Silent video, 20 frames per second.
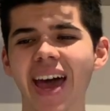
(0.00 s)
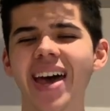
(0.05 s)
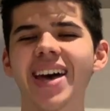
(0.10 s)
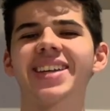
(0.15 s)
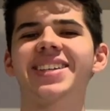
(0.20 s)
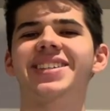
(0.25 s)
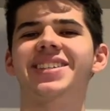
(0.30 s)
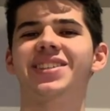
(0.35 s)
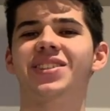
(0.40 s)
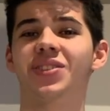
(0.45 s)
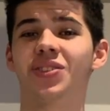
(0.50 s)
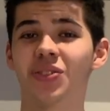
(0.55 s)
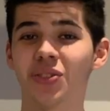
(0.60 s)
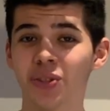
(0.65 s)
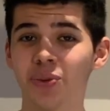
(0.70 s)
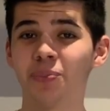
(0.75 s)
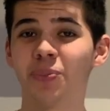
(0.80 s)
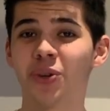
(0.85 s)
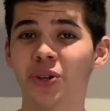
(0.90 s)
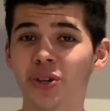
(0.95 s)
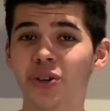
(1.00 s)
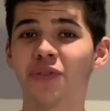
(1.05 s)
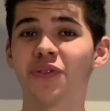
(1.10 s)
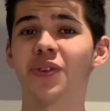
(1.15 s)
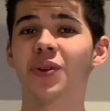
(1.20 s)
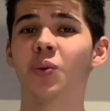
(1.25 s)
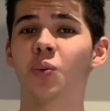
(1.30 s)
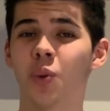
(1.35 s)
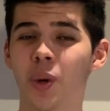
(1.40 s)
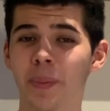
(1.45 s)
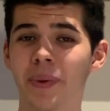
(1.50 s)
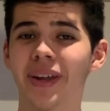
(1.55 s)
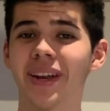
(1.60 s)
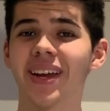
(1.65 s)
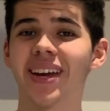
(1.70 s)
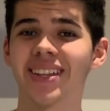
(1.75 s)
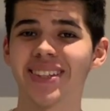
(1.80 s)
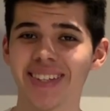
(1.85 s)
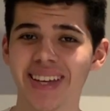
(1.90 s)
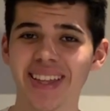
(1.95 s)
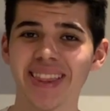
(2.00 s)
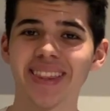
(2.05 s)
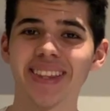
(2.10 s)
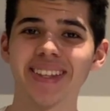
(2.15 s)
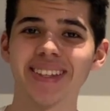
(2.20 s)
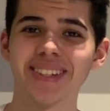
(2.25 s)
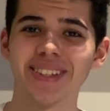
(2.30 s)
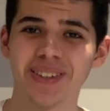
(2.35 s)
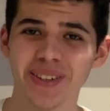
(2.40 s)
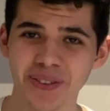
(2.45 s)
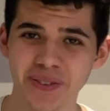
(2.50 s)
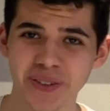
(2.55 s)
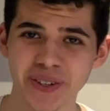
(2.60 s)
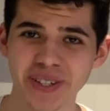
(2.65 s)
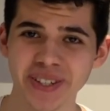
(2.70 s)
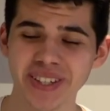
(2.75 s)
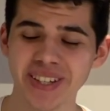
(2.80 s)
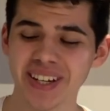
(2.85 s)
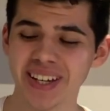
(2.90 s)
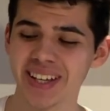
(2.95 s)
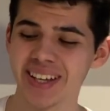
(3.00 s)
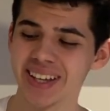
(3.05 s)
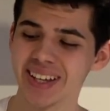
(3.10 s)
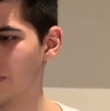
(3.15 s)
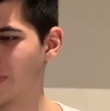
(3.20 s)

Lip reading: asked, do beautiful women attend this university?